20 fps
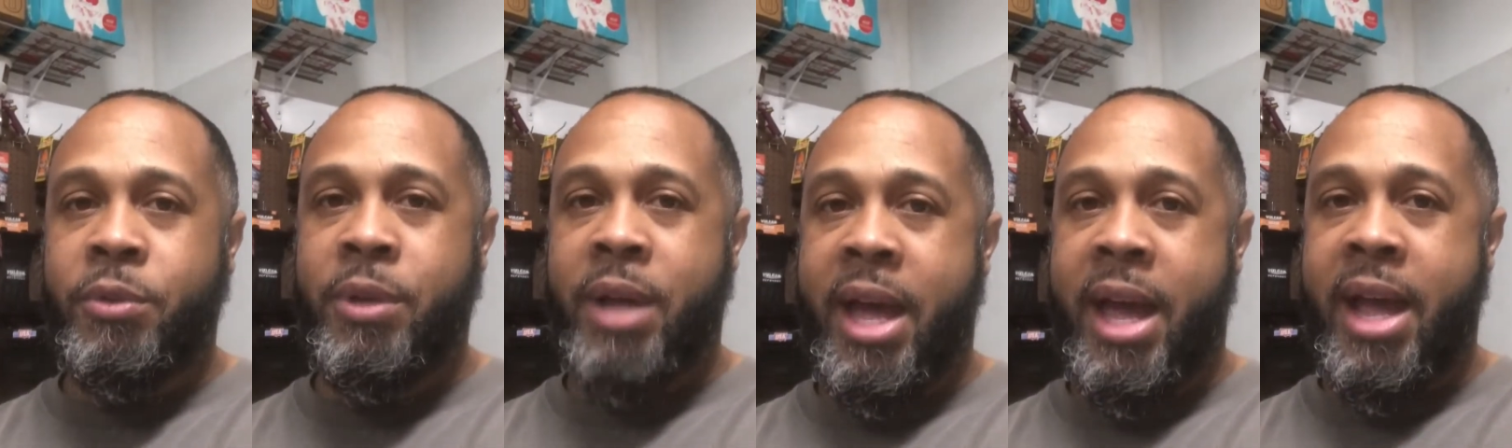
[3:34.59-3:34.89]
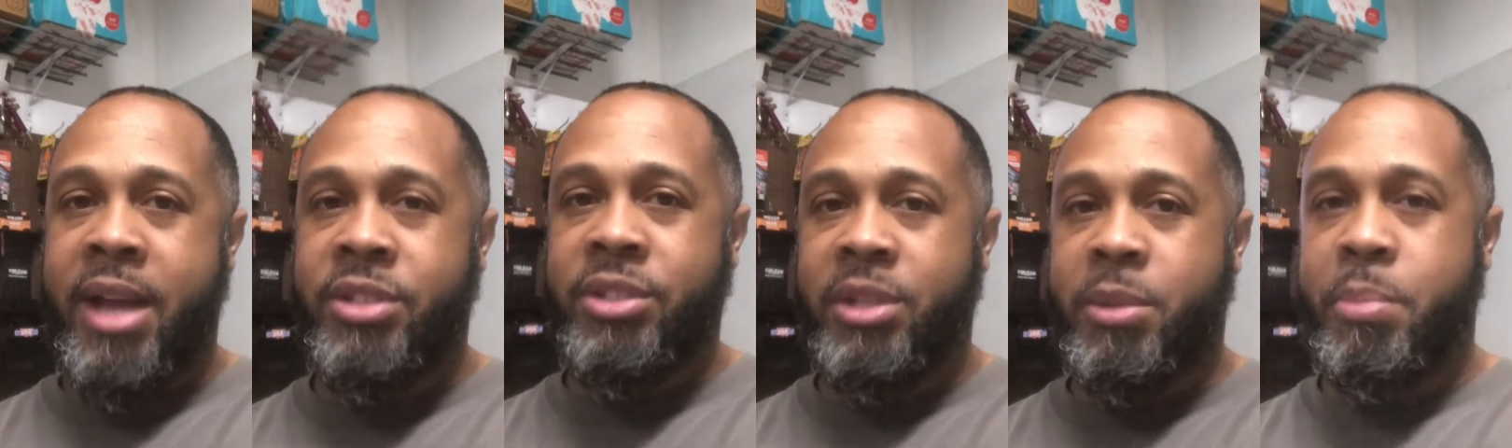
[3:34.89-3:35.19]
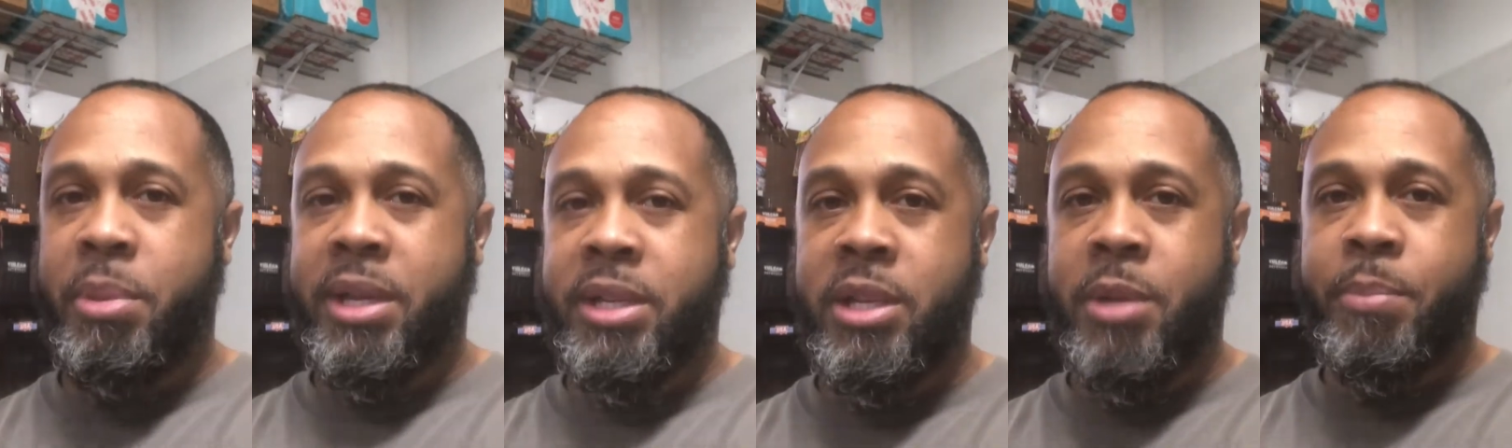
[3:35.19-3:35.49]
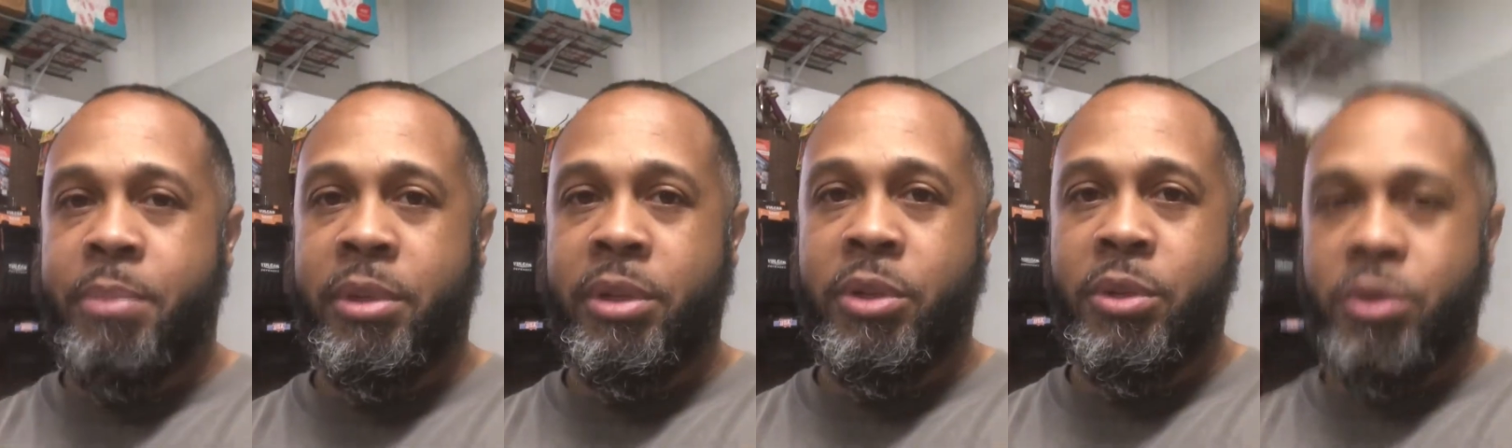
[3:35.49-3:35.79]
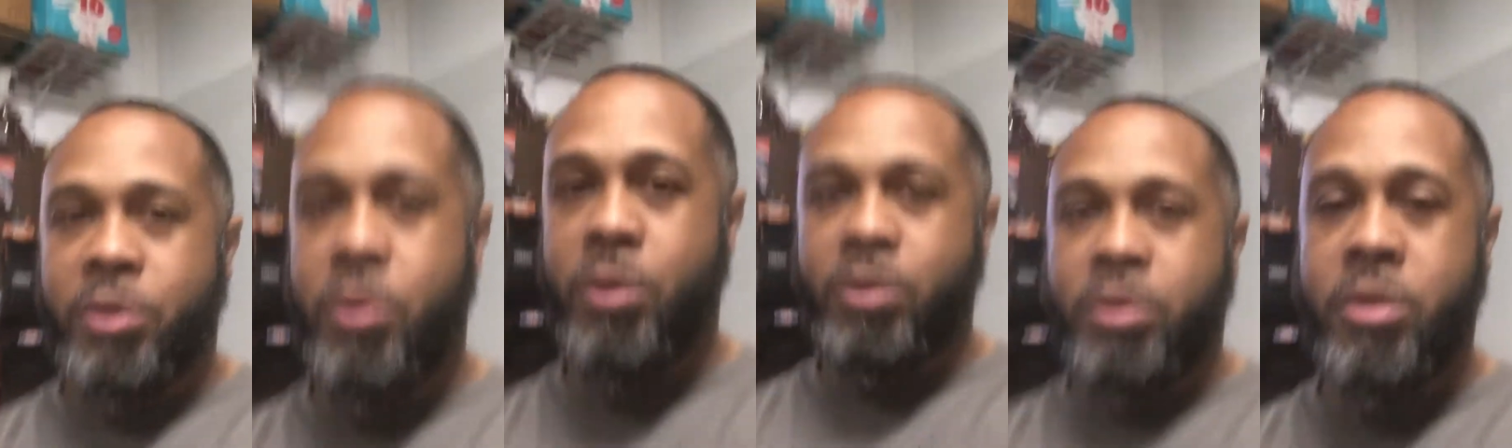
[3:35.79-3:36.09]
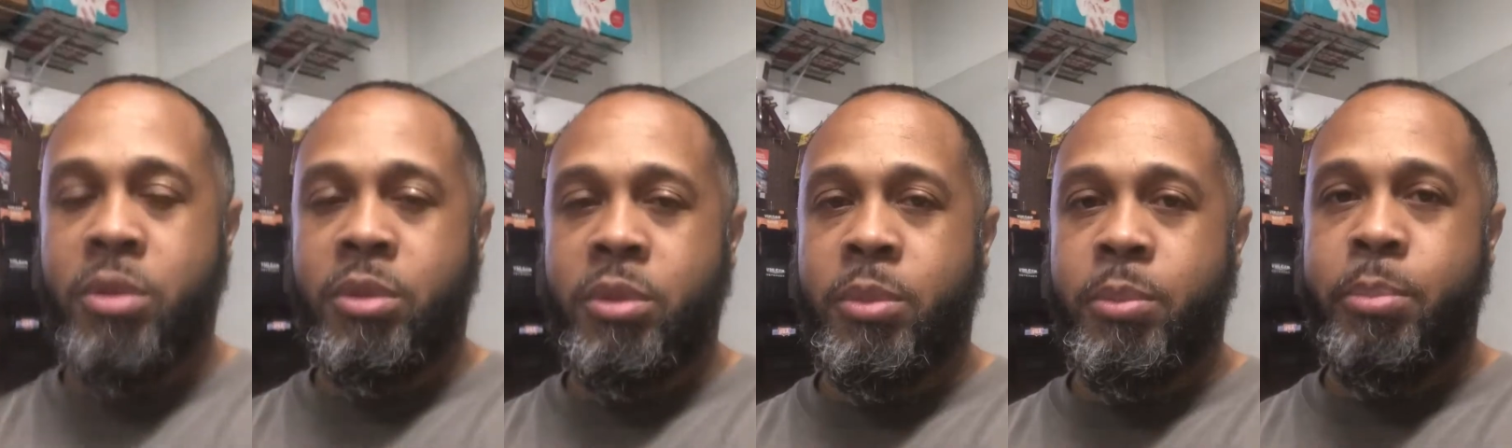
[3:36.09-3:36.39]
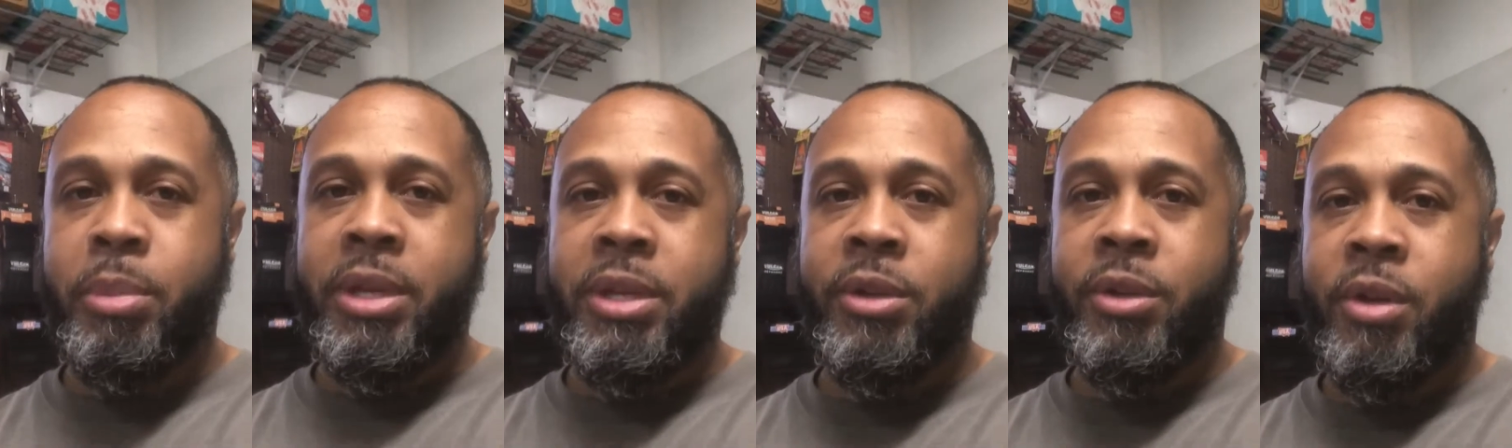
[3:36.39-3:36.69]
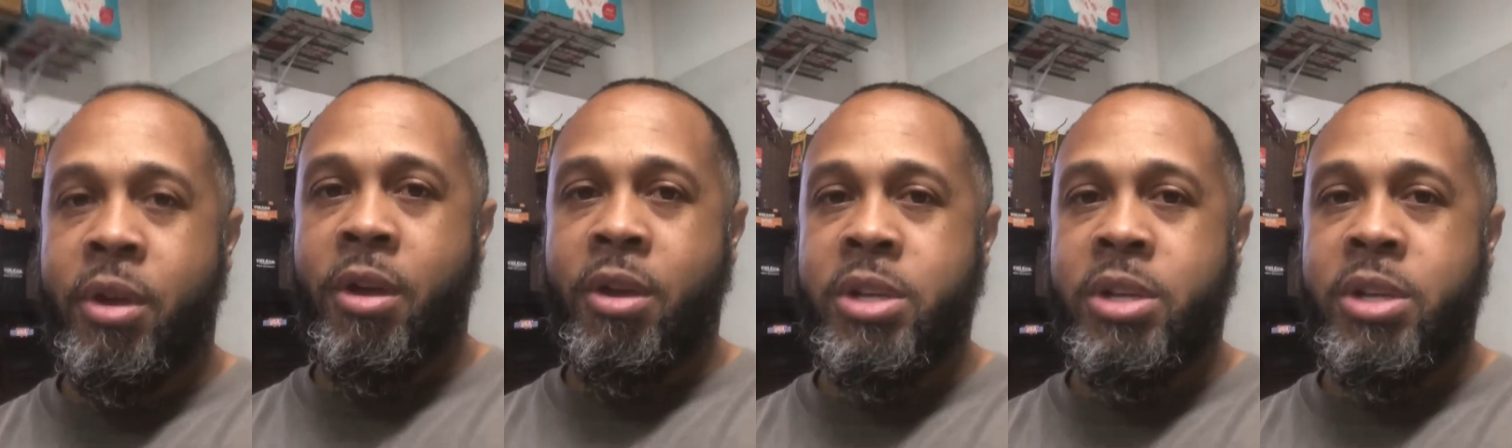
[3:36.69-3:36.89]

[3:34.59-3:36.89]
I actually picked up a little beater car